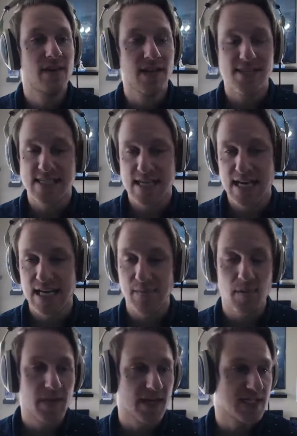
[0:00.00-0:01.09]
is taking up a
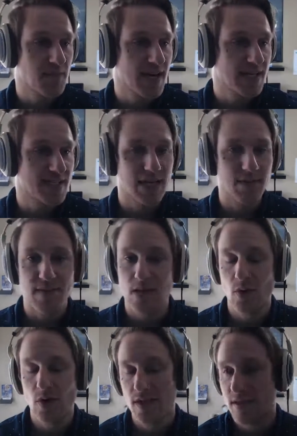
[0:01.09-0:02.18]
big space. Same thing
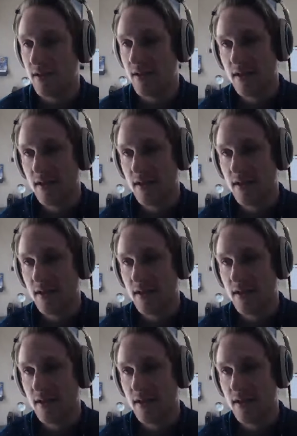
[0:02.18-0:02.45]
with.